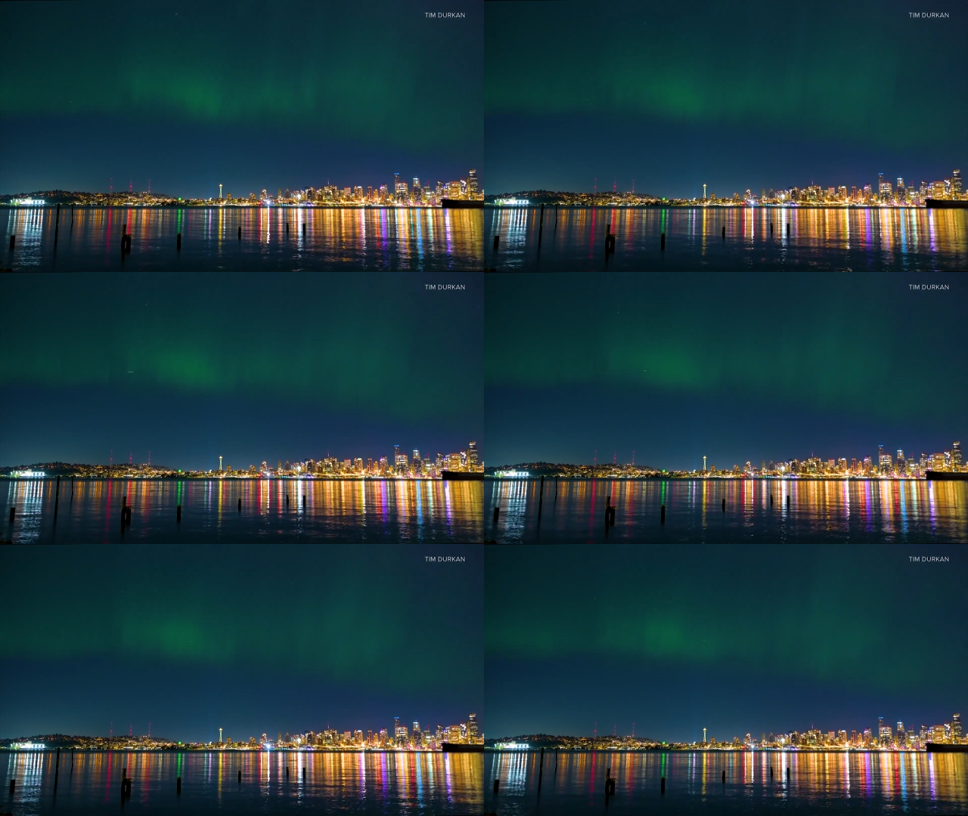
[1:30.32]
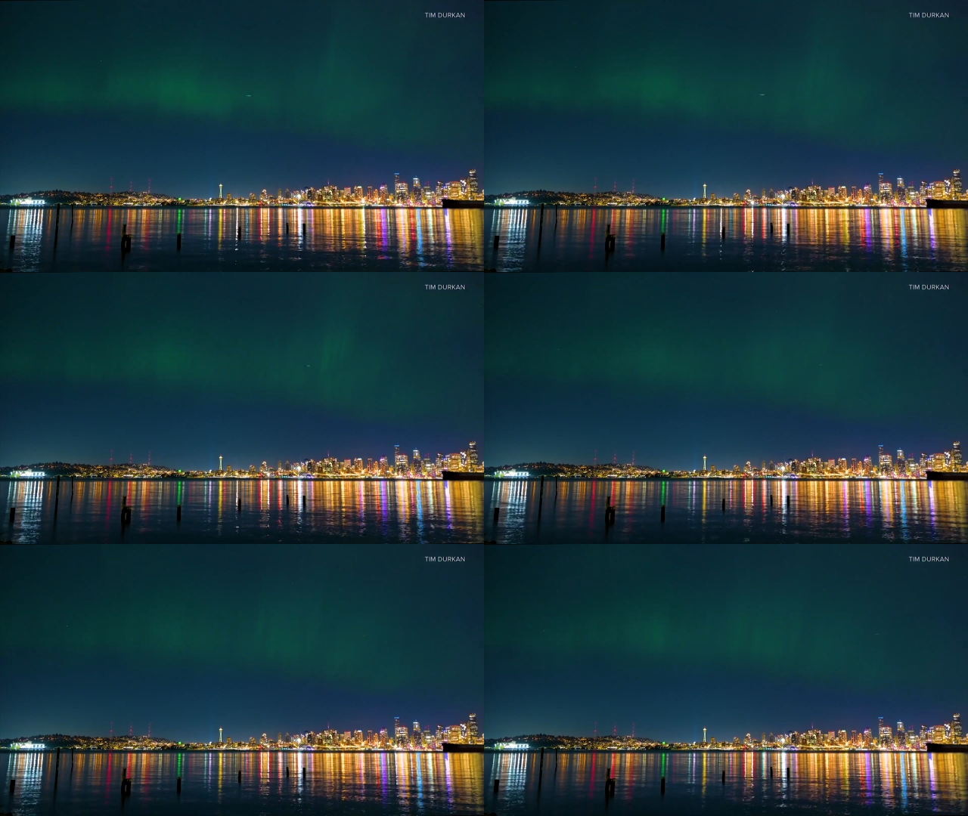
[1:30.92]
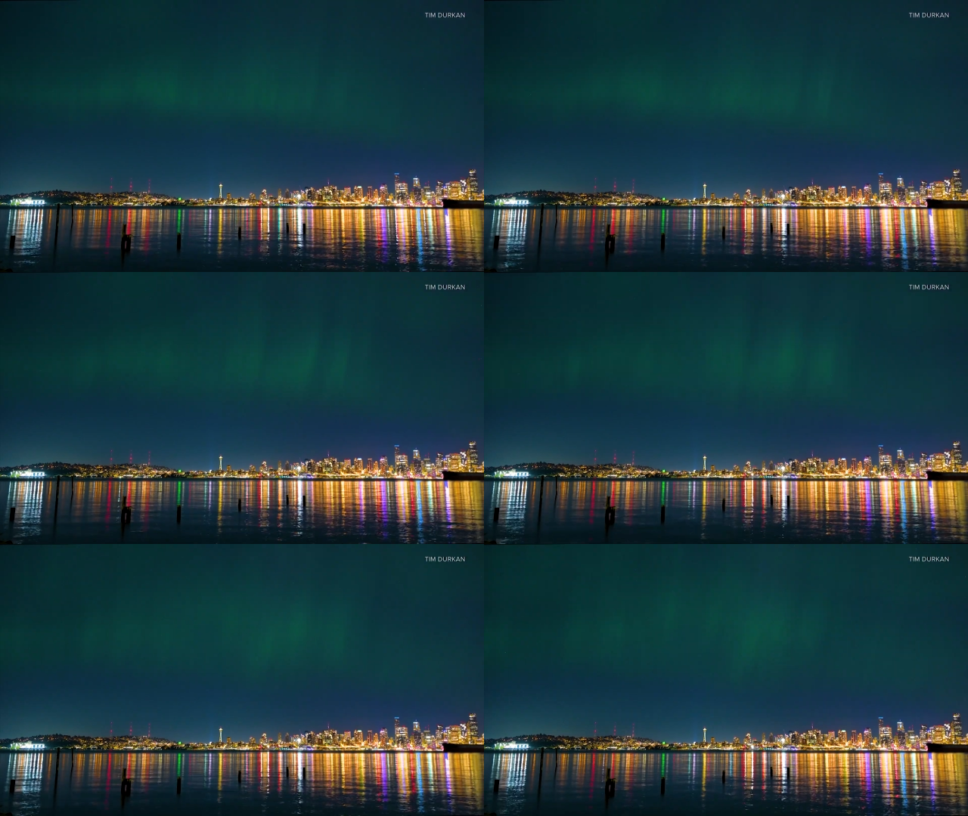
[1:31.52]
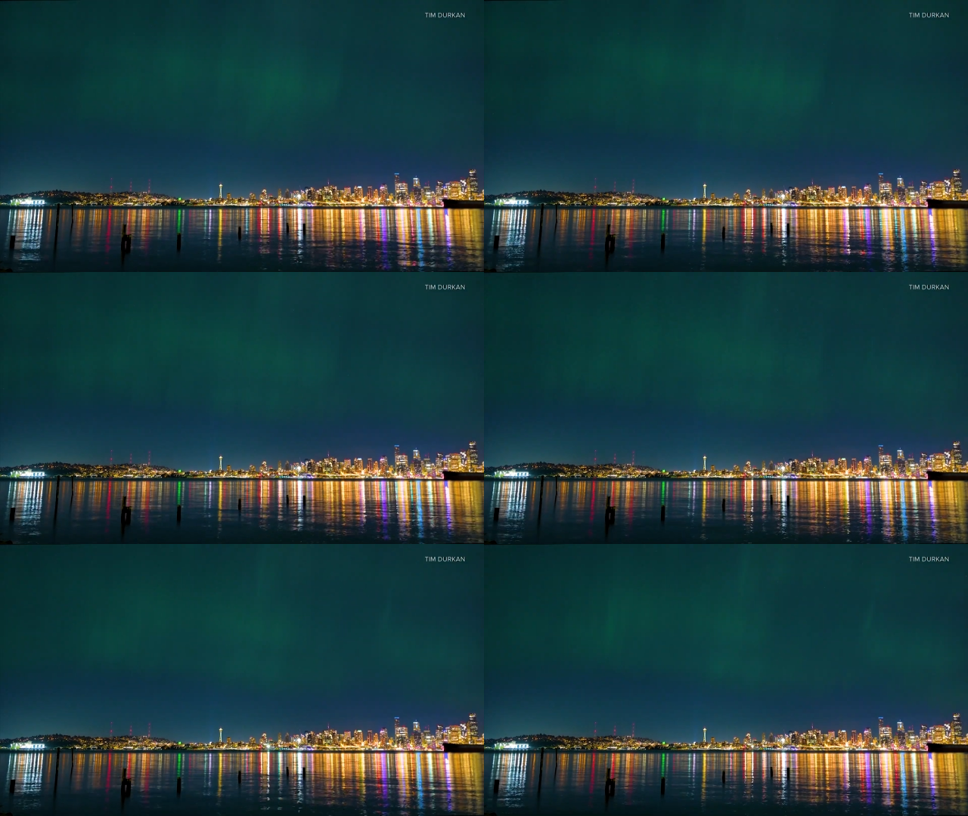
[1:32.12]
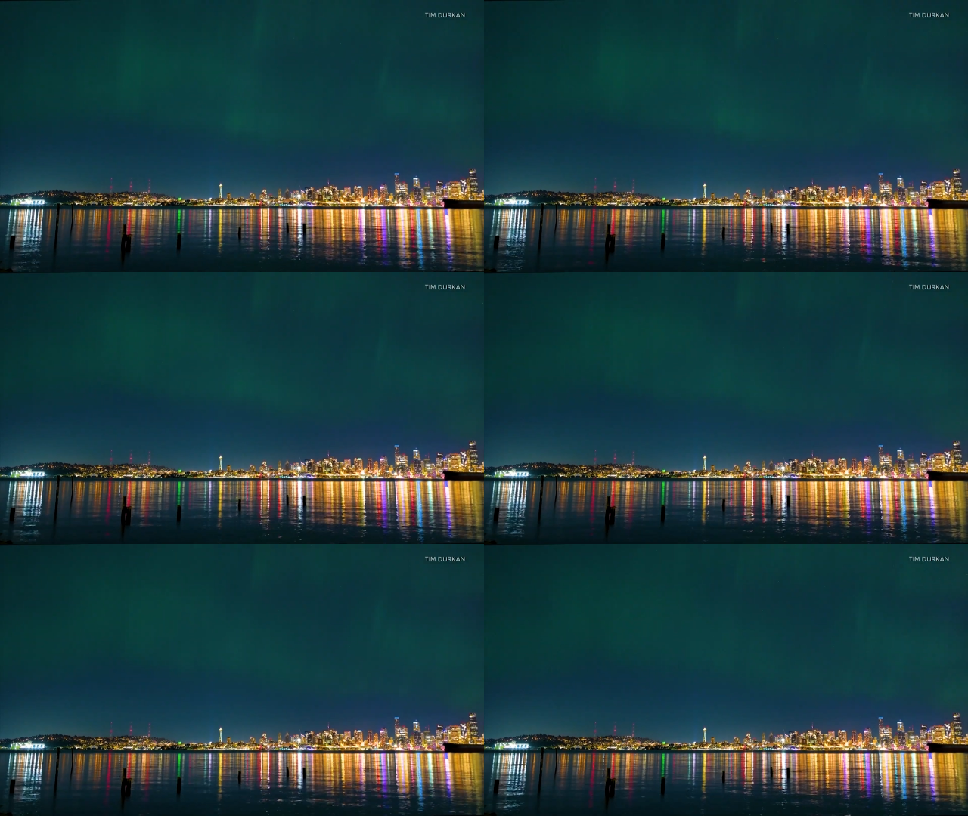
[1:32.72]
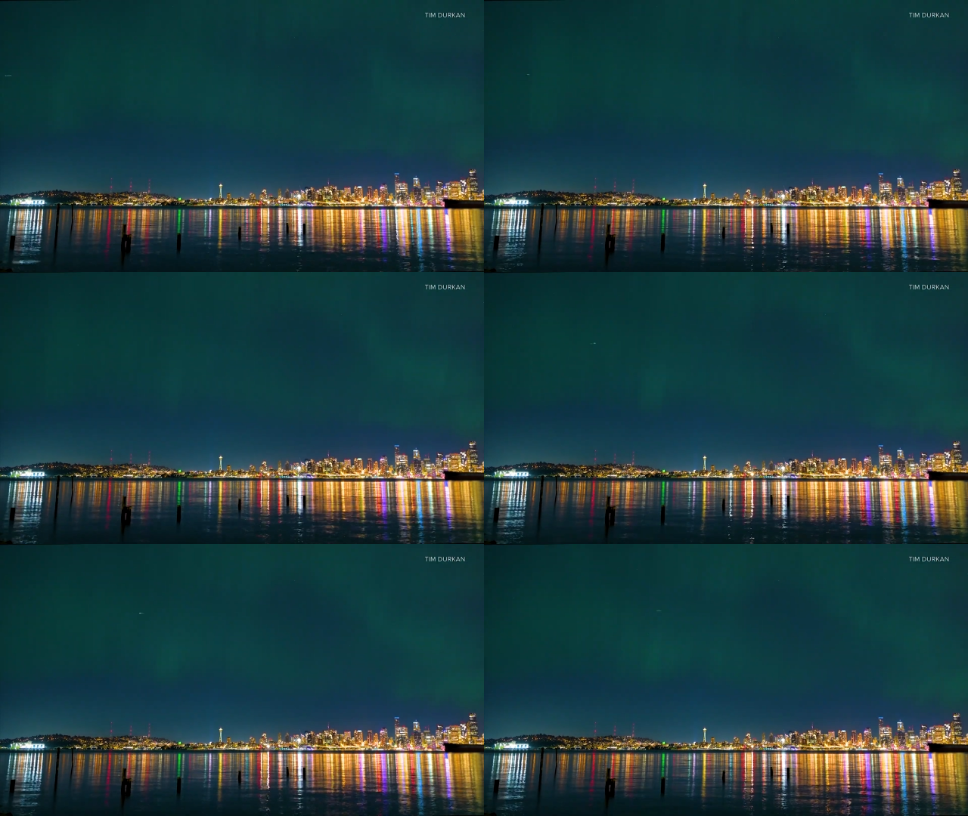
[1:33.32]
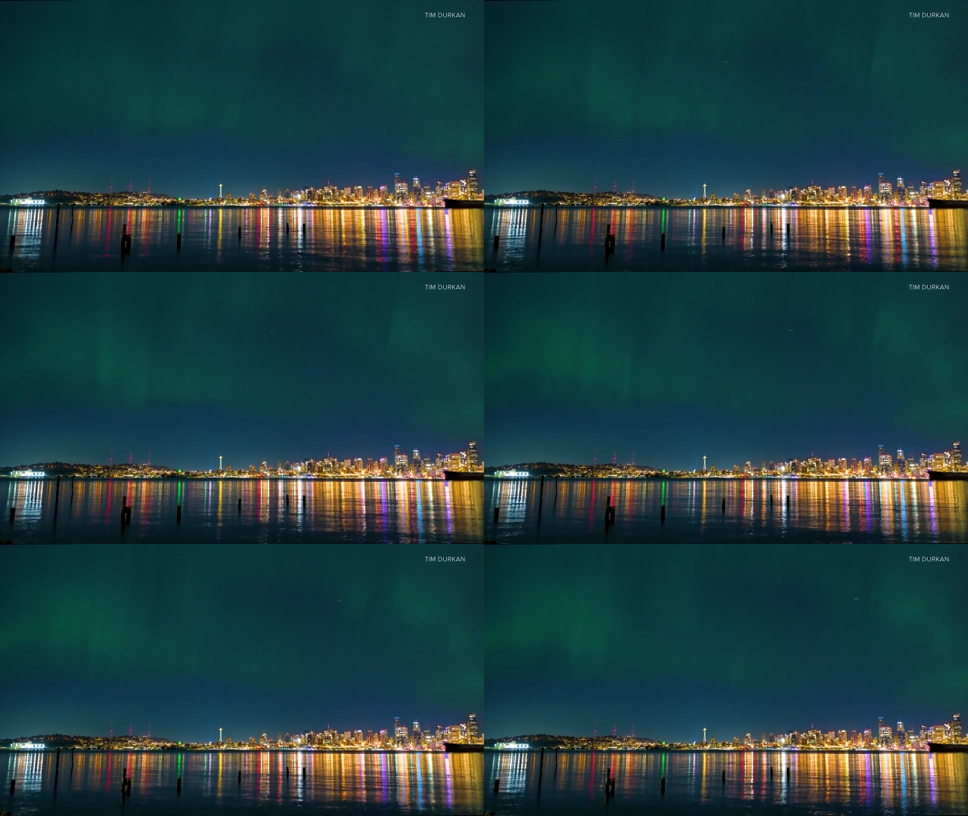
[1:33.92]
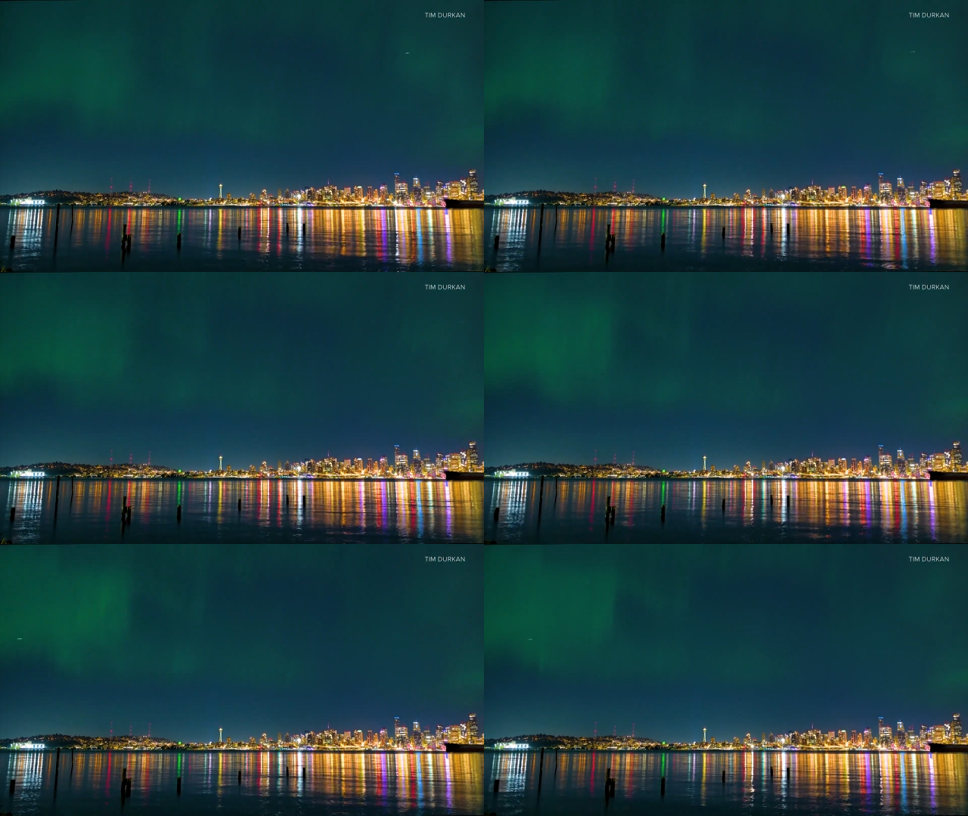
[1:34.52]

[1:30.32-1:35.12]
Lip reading: [unreadable: no face in view]